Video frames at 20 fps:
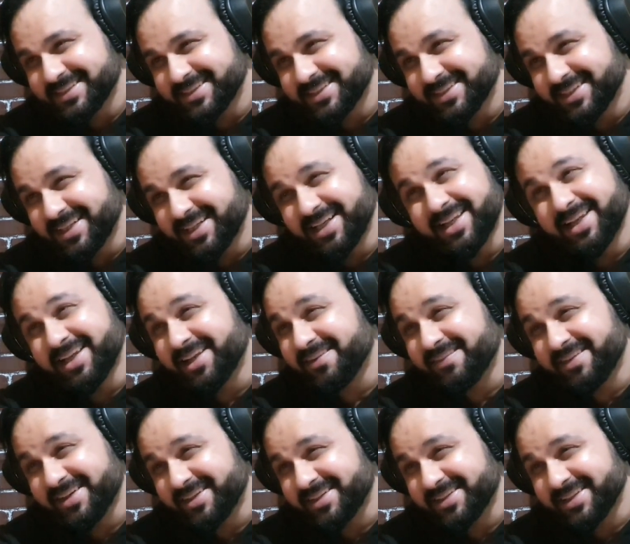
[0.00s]
I
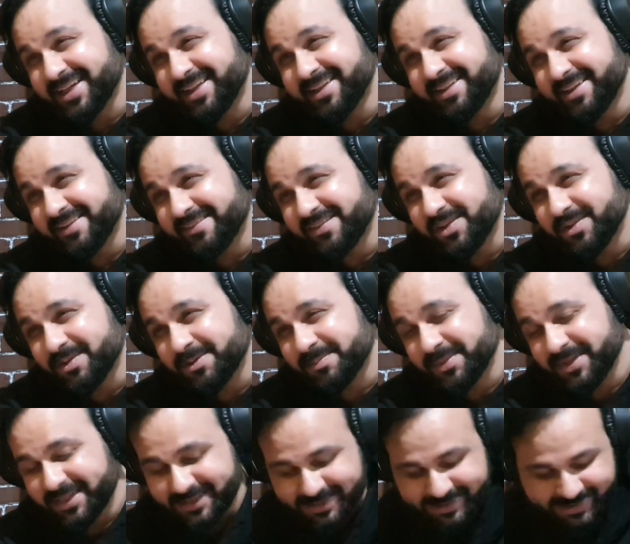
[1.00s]
love it. I love you,
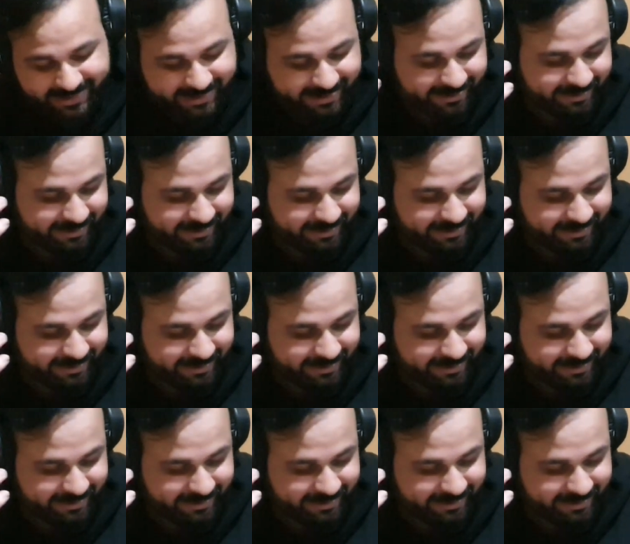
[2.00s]
OnePlus.